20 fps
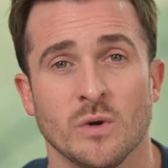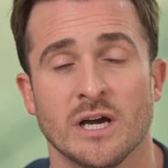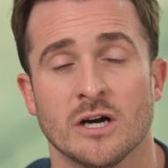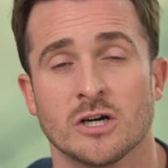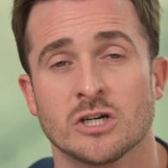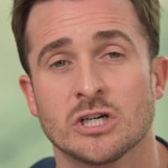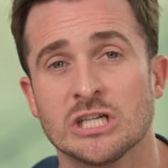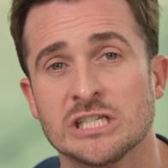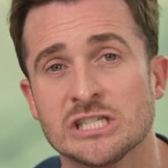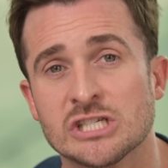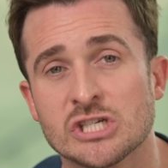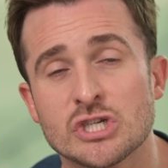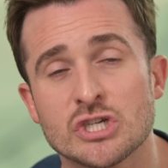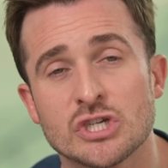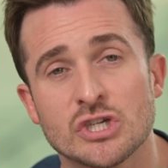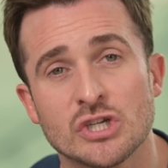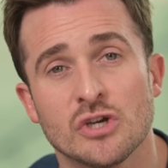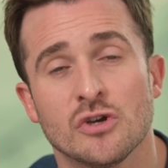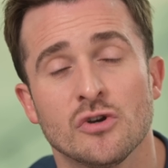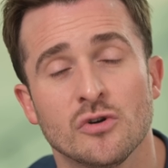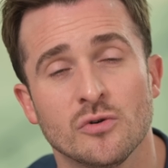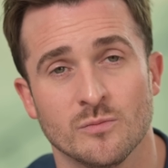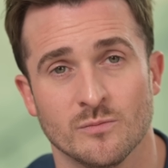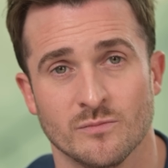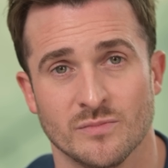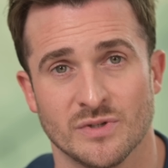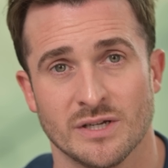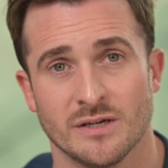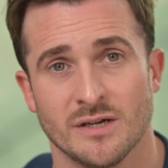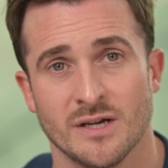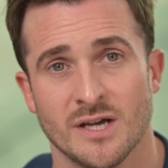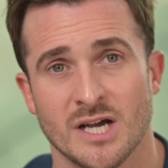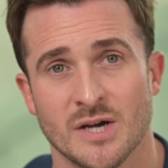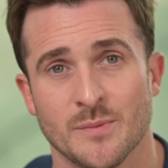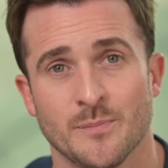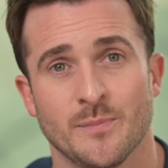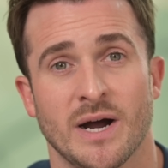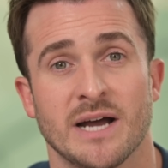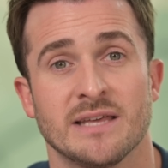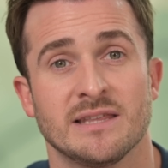We are consumed
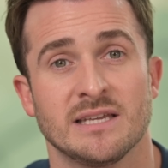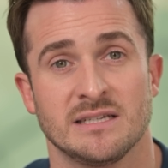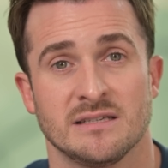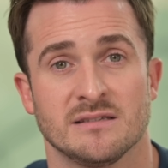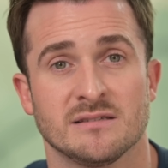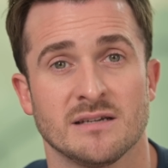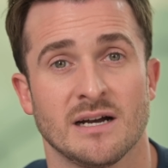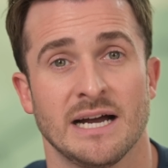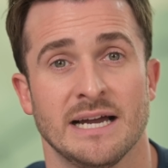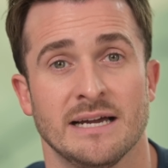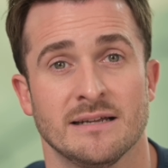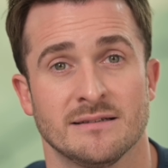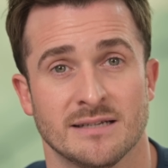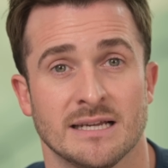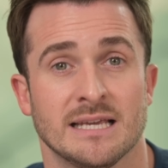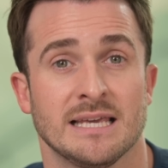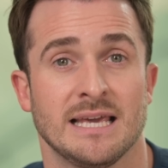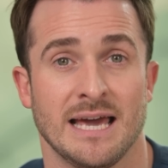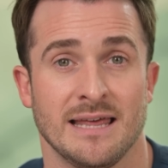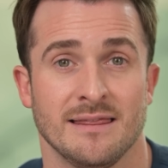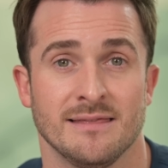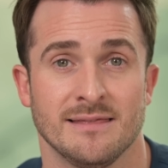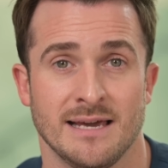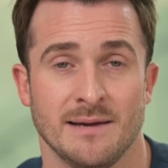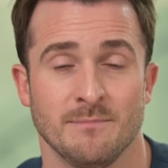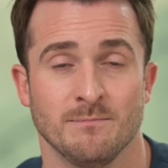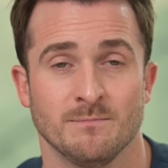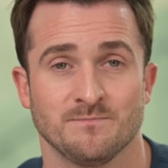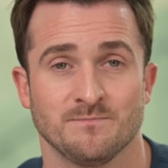by the desire to get them.